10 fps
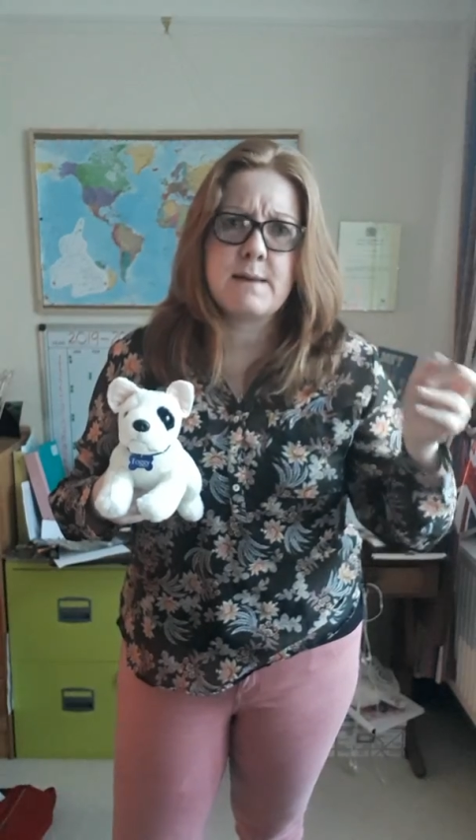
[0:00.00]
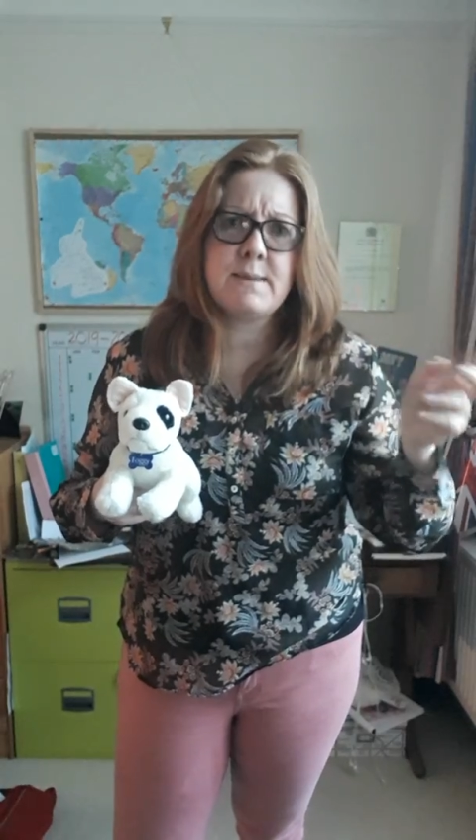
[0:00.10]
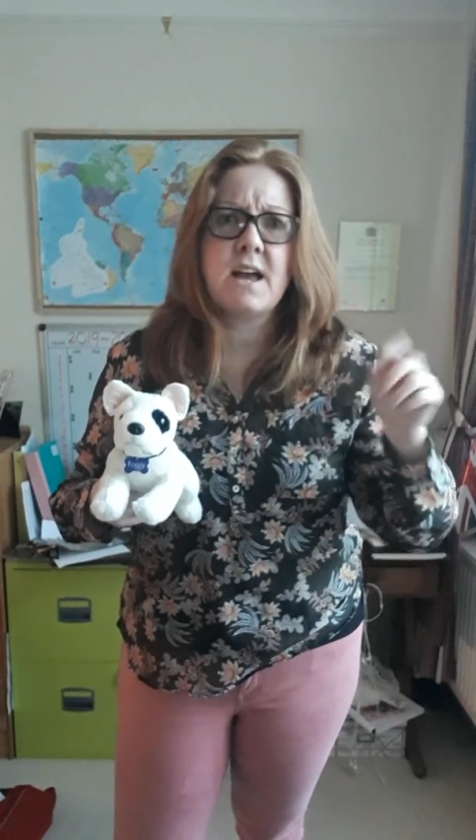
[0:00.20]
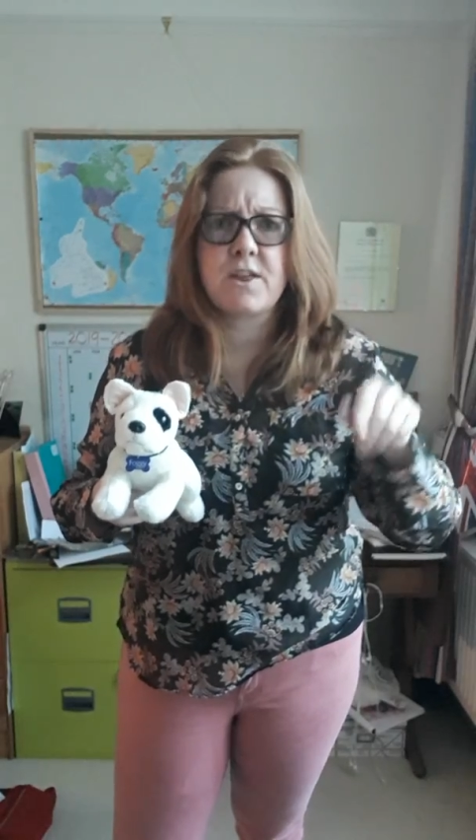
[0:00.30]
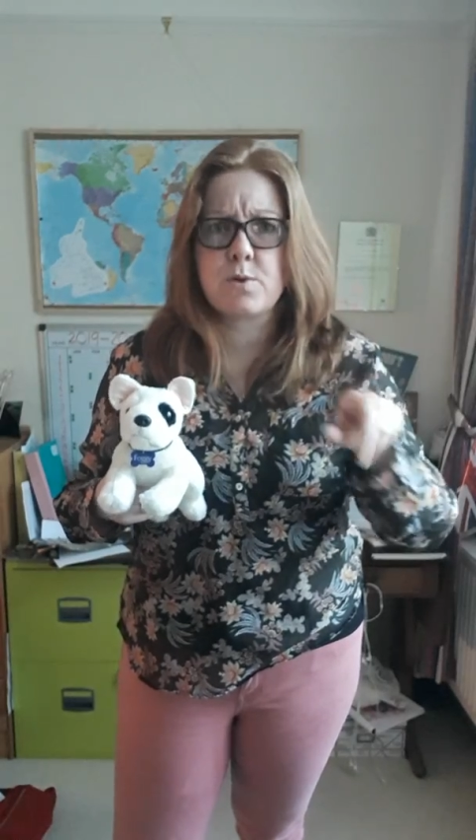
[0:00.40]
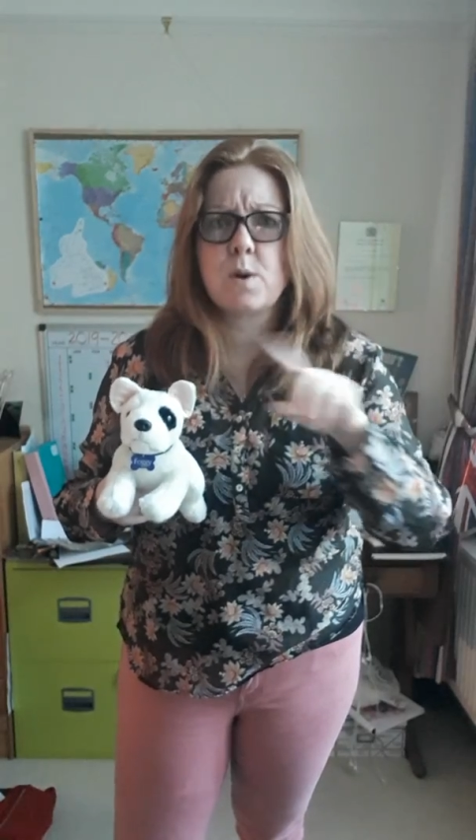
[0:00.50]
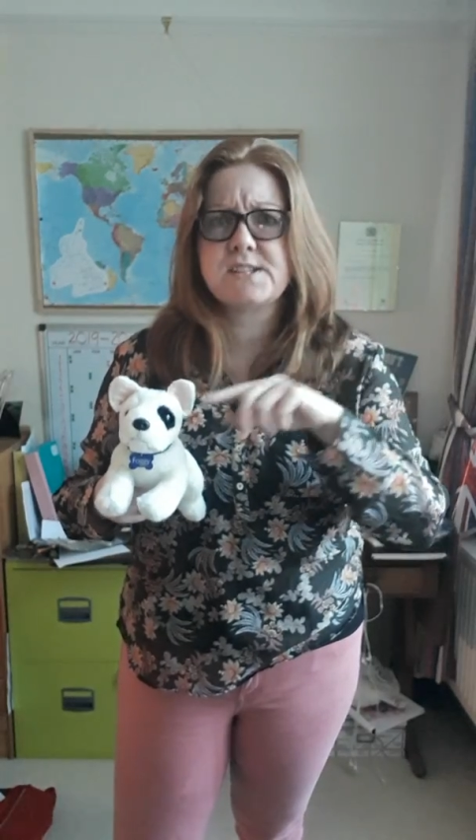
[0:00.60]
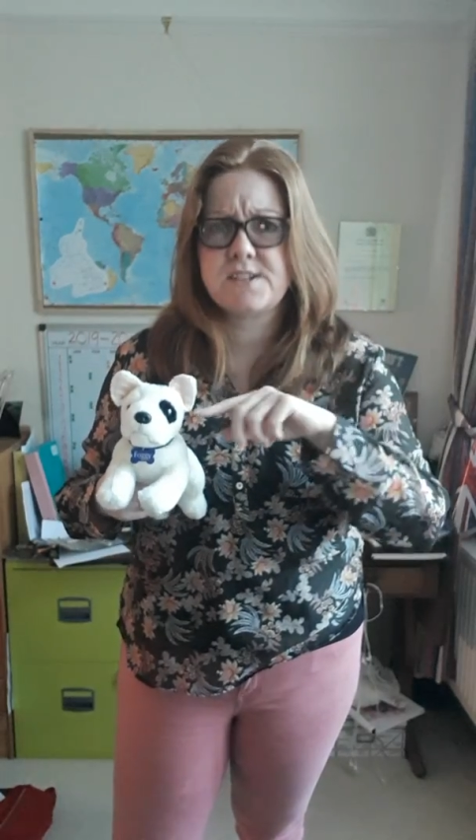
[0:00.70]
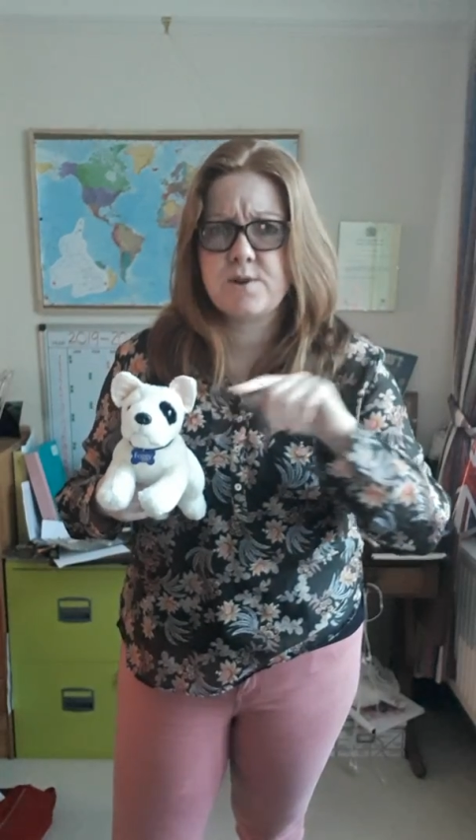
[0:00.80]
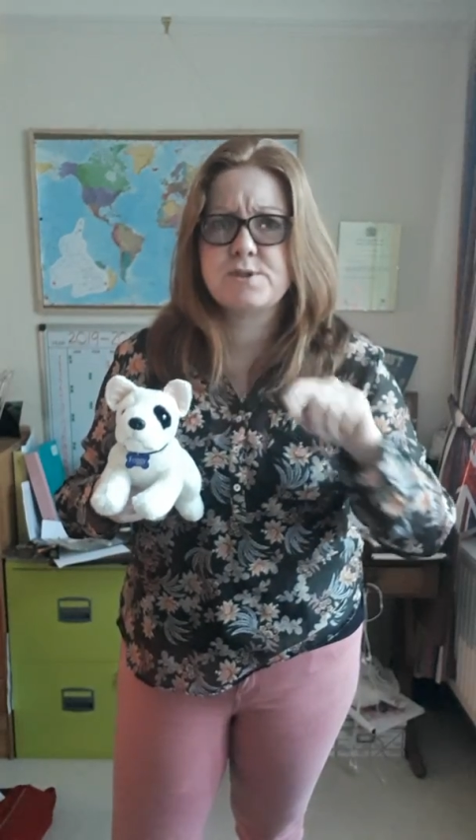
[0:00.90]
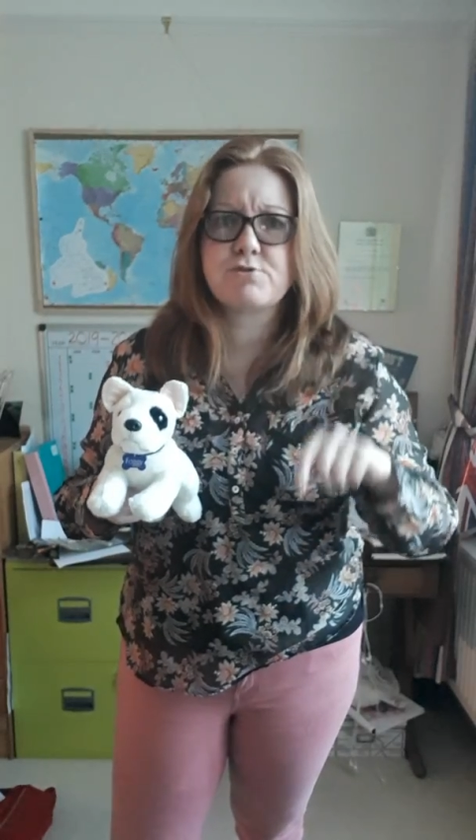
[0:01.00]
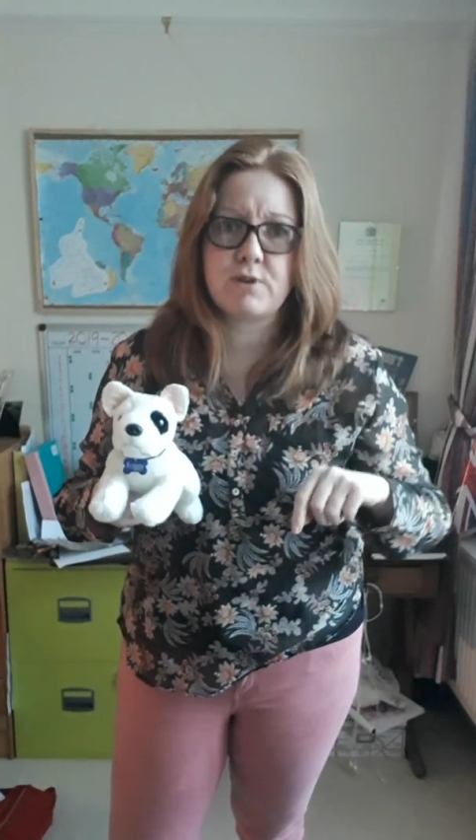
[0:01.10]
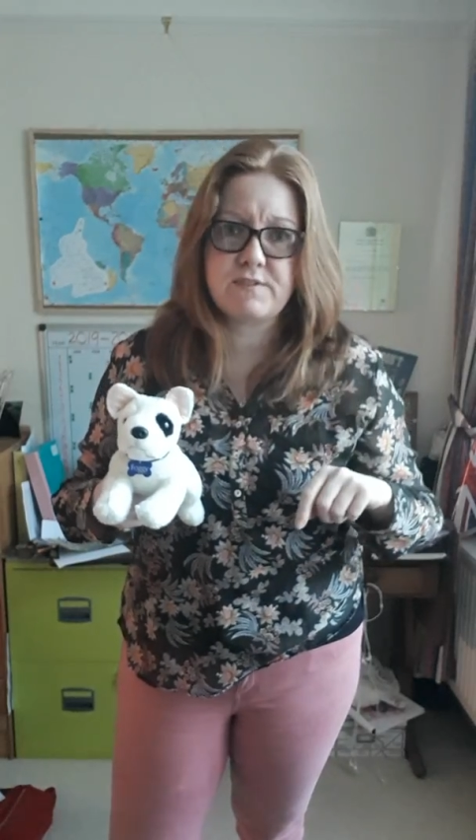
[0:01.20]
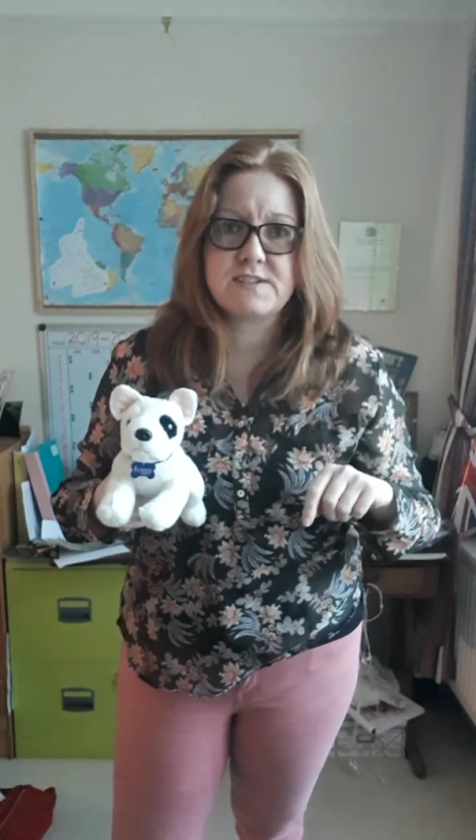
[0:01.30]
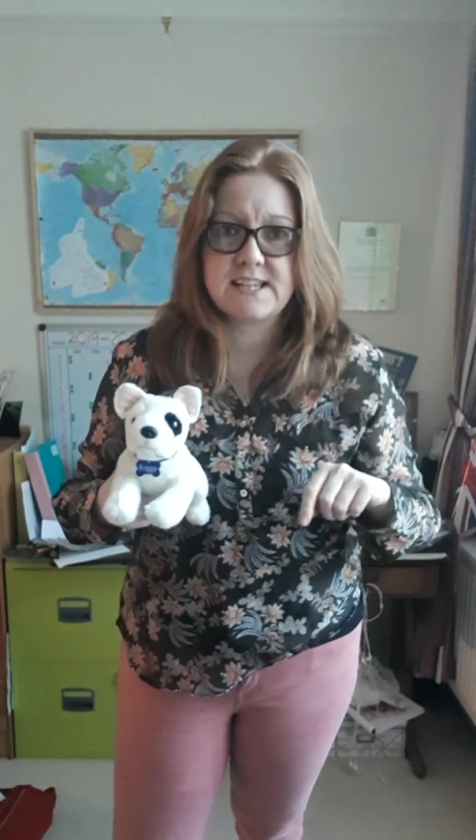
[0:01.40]
ME otherwise known as
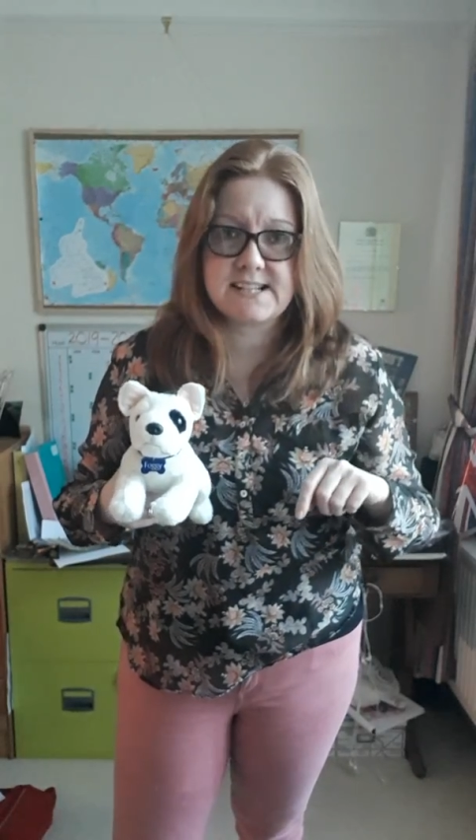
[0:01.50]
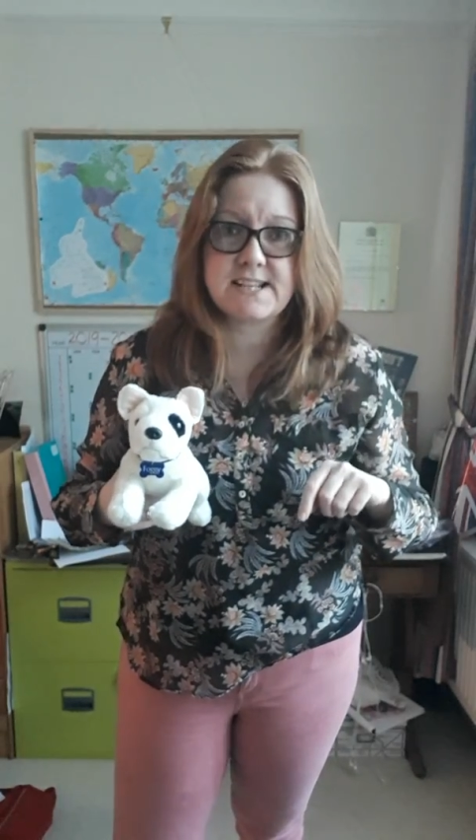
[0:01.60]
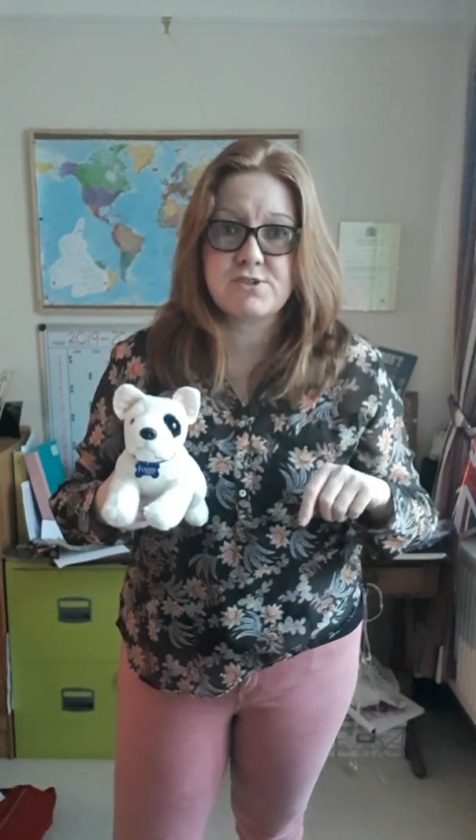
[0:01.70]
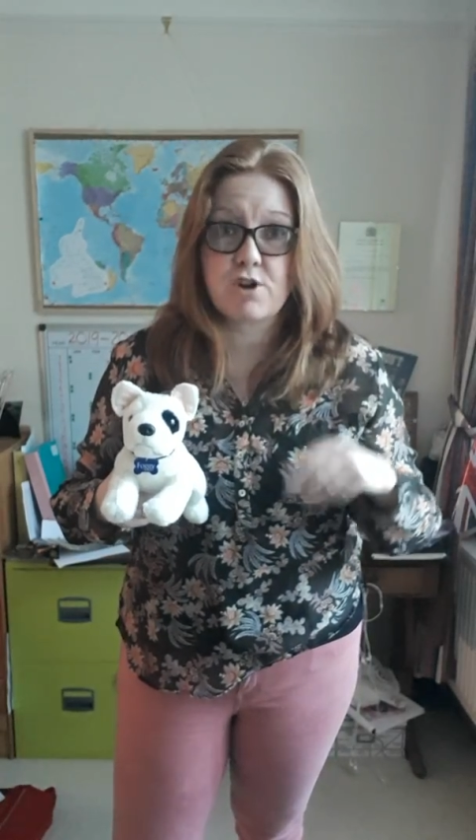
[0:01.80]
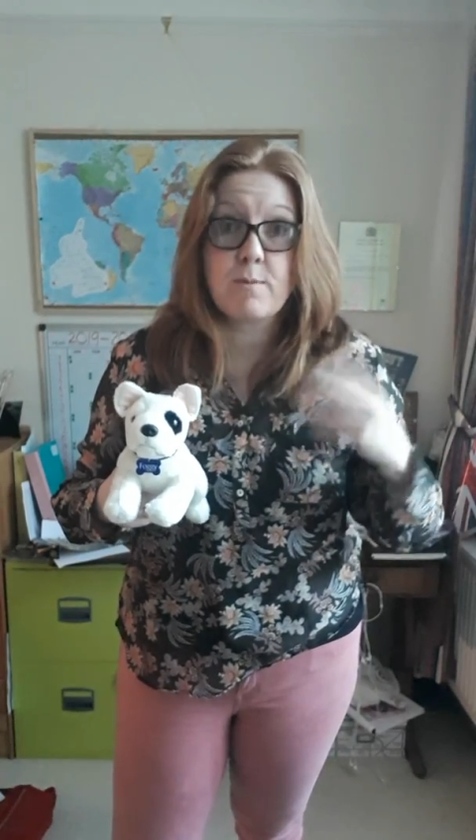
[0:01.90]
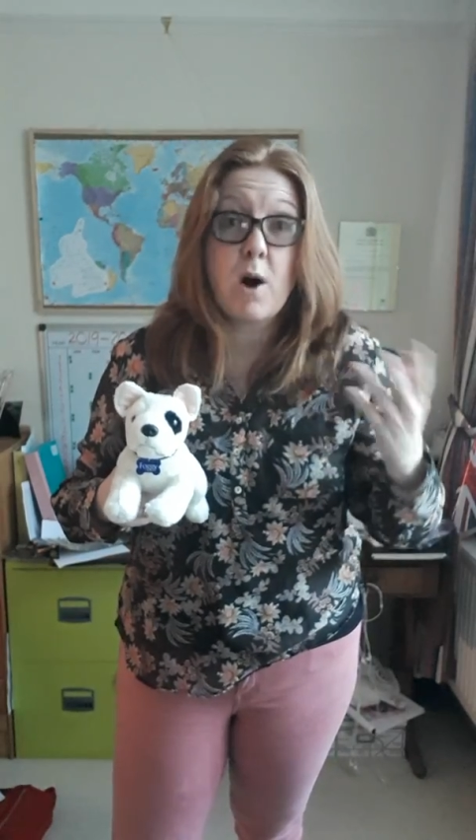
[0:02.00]
chronic fatigue syndrome,